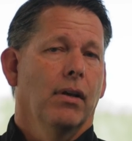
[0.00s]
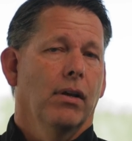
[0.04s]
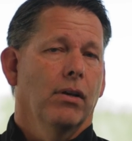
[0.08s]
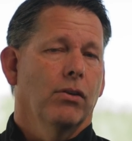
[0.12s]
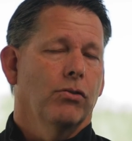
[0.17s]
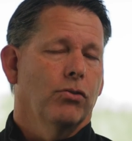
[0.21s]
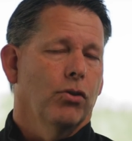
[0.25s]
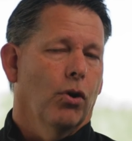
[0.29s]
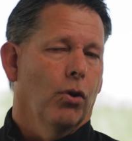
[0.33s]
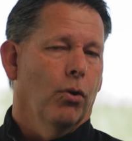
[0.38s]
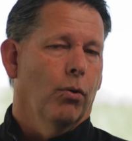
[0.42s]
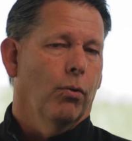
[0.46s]

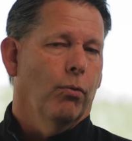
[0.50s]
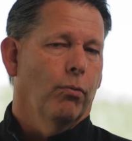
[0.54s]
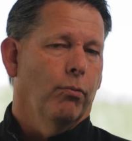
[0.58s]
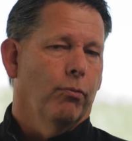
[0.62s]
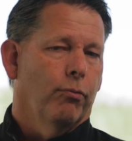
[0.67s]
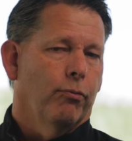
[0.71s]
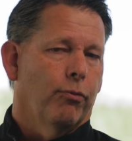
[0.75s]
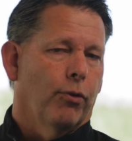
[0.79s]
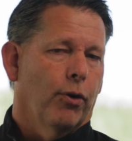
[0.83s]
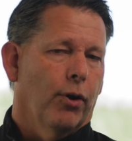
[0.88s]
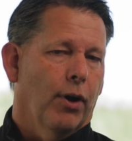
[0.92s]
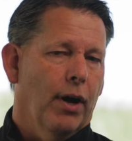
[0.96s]
So
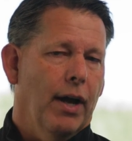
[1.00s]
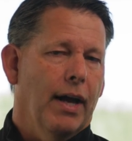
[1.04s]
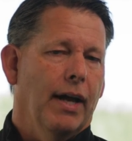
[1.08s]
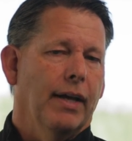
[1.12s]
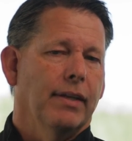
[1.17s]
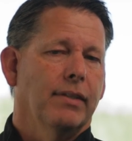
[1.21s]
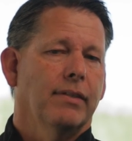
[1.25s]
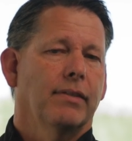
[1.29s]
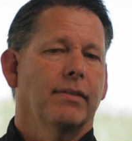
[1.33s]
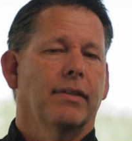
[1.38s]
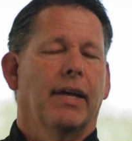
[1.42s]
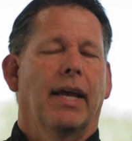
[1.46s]
for
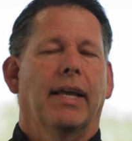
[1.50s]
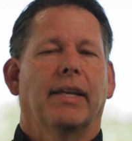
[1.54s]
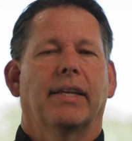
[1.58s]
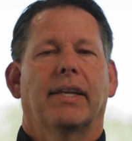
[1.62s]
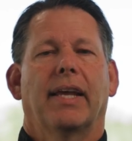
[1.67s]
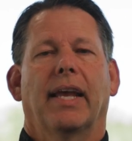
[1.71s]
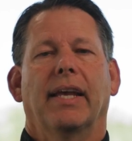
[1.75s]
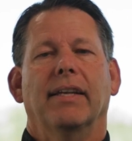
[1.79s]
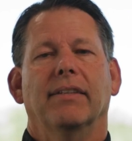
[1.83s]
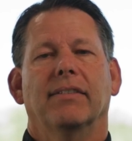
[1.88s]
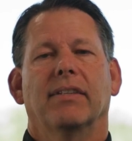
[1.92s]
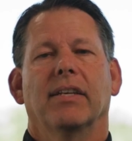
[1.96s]
us at
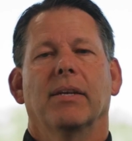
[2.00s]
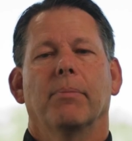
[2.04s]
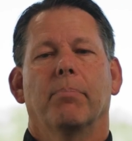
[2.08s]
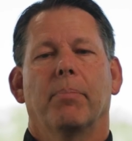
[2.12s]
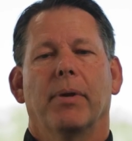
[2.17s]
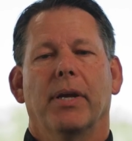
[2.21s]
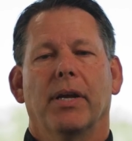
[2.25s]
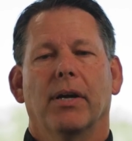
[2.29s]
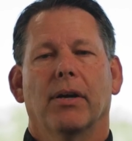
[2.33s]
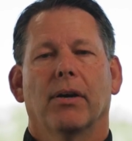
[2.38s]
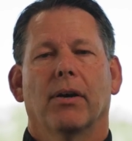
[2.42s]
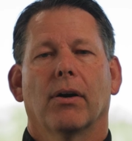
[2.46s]
KC
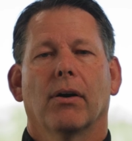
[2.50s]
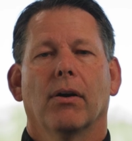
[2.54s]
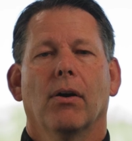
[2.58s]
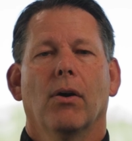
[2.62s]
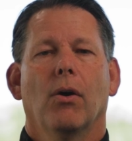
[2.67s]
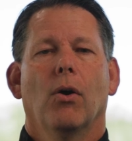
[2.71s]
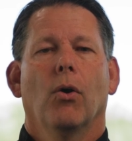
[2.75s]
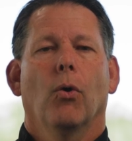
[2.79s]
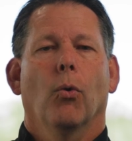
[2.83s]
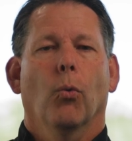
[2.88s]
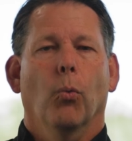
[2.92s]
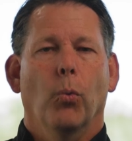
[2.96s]
Pier,
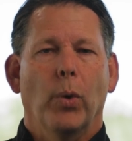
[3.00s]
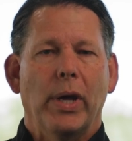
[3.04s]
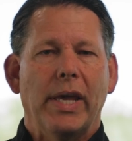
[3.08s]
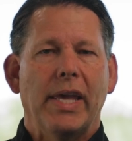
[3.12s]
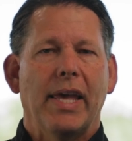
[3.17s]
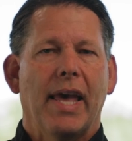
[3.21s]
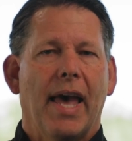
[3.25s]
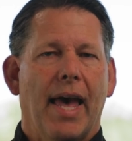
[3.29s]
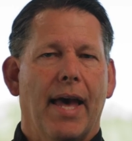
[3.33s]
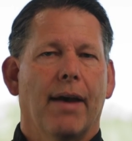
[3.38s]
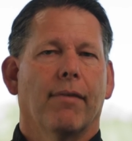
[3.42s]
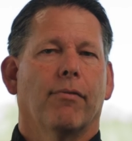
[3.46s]
we
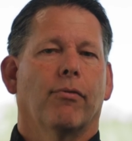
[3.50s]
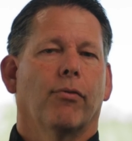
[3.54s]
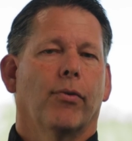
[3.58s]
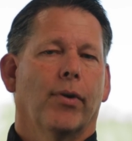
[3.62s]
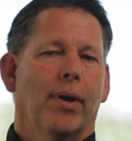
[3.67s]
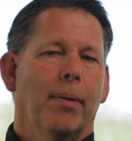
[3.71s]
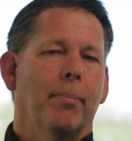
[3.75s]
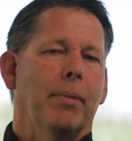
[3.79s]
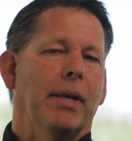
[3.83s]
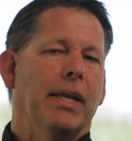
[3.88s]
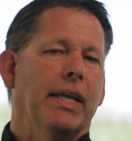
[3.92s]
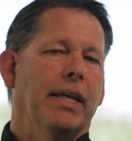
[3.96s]
have
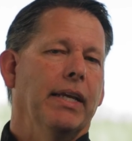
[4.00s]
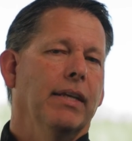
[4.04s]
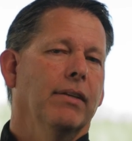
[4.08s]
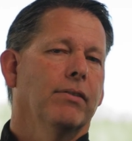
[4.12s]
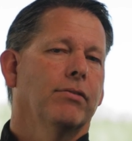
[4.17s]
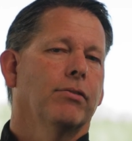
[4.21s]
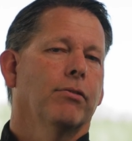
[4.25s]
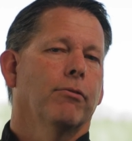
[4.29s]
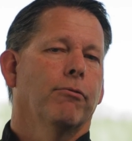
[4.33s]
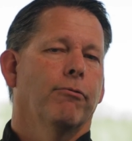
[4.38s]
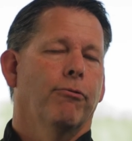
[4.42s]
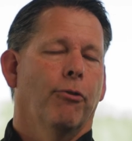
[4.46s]

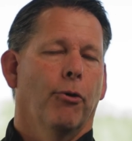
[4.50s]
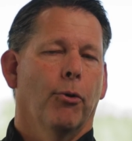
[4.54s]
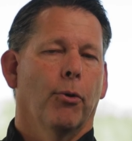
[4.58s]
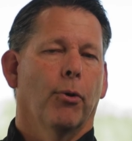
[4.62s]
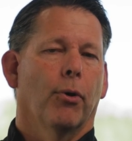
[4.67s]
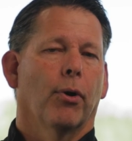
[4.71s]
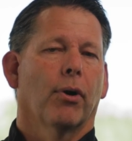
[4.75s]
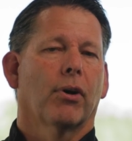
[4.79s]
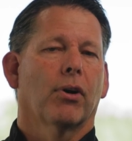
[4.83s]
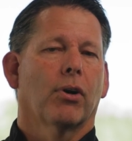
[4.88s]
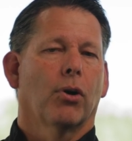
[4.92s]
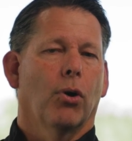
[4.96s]
remedies
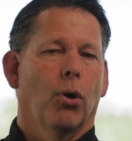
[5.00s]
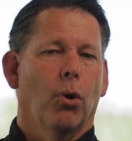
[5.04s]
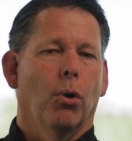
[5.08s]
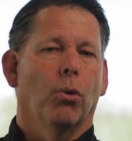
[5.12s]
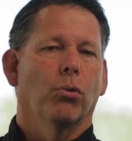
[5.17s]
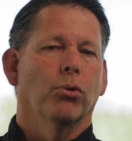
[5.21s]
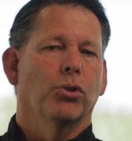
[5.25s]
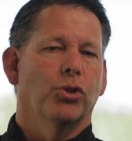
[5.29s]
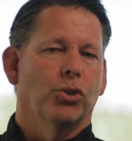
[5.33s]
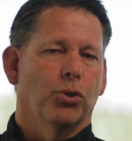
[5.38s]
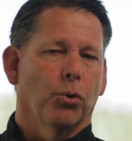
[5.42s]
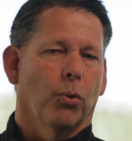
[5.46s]
for
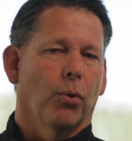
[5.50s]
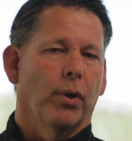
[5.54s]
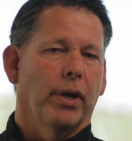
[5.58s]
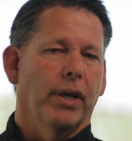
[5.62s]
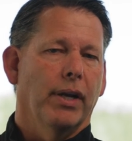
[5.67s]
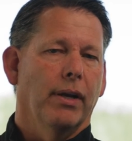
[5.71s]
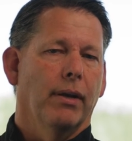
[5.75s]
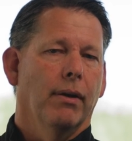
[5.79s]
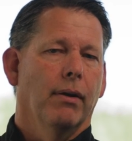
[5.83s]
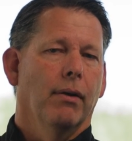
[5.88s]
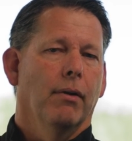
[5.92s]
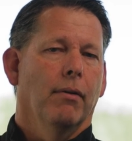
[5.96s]
cold
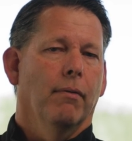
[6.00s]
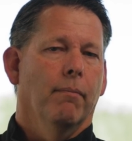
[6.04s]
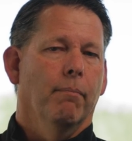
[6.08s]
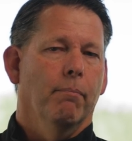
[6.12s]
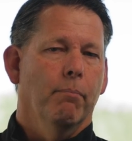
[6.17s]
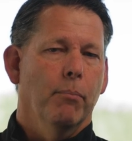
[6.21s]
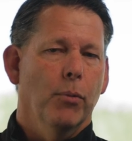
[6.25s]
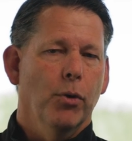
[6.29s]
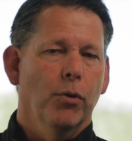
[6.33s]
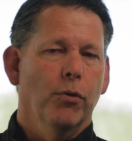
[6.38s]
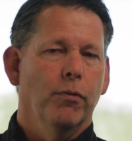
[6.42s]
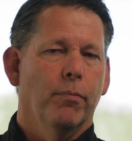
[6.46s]
joint
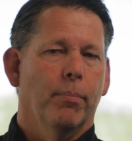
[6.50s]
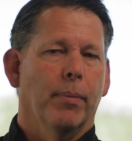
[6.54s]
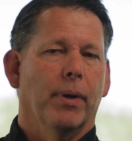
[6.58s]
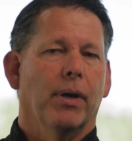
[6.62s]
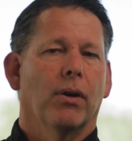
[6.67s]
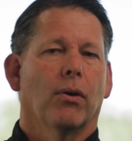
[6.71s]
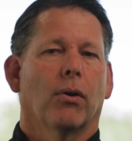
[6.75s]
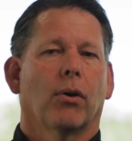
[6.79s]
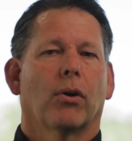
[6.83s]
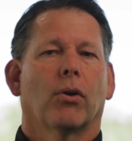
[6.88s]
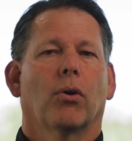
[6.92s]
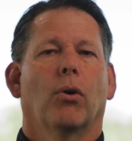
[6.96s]
movement
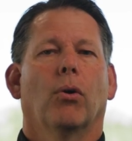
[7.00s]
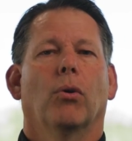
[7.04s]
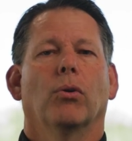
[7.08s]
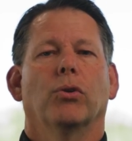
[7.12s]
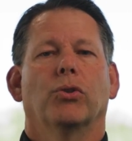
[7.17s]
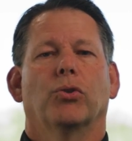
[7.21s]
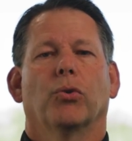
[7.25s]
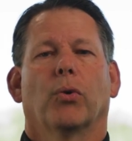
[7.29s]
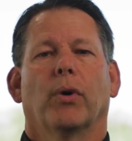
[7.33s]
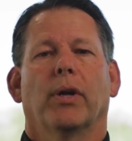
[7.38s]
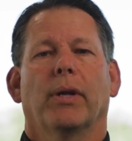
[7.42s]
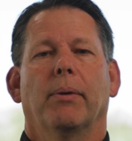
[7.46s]
or cold
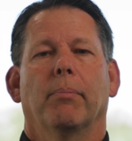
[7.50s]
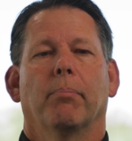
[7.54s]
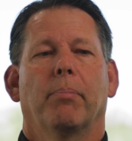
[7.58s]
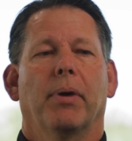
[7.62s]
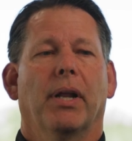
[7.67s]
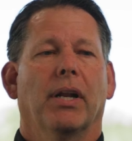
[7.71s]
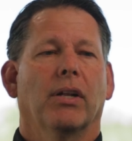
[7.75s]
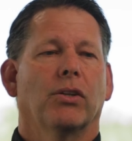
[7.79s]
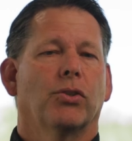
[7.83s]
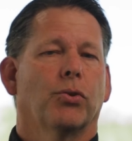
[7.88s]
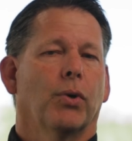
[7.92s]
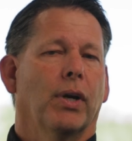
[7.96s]
joint
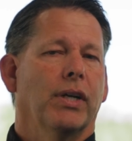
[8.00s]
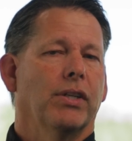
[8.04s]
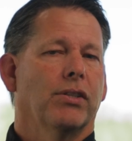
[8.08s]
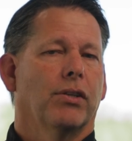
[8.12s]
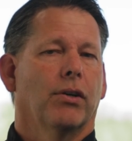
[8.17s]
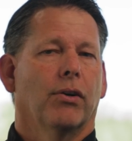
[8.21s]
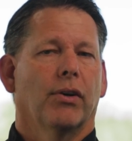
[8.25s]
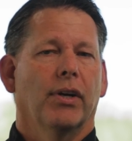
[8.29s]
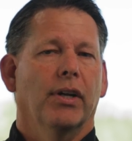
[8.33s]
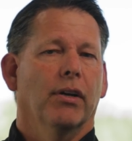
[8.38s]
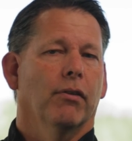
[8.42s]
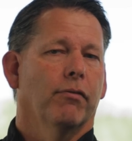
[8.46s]
penetration
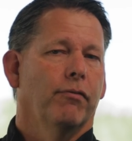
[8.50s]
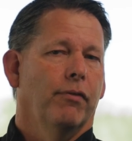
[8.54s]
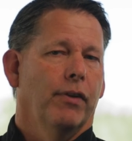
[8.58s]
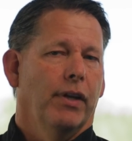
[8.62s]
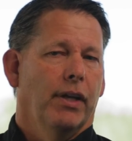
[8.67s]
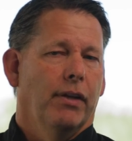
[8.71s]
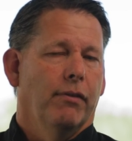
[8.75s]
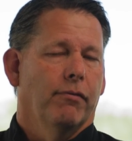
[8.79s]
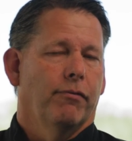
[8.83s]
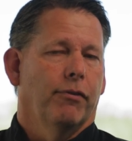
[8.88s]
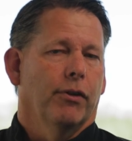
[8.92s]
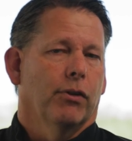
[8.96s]
or
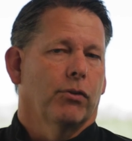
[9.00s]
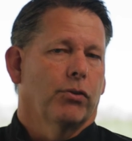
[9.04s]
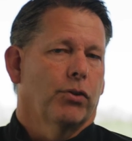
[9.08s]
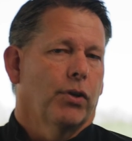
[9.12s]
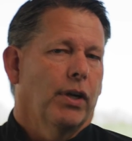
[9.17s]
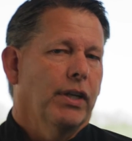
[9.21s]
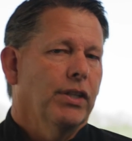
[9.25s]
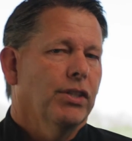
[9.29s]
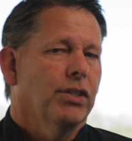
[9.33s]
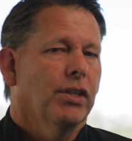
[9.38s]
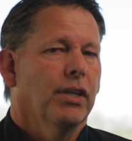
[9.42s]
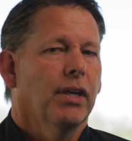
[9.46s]

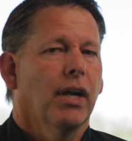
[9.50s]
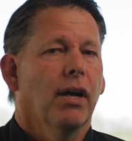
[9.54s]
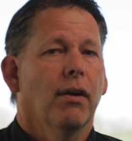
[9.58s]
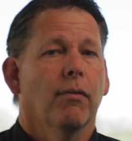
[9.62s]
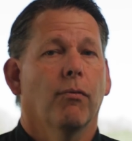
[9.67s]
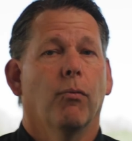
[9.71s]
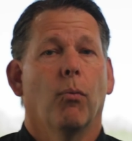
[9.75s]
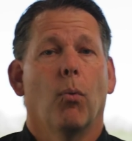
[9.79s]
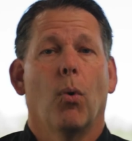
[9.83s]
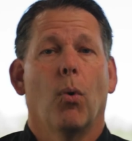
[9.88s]
infiltration of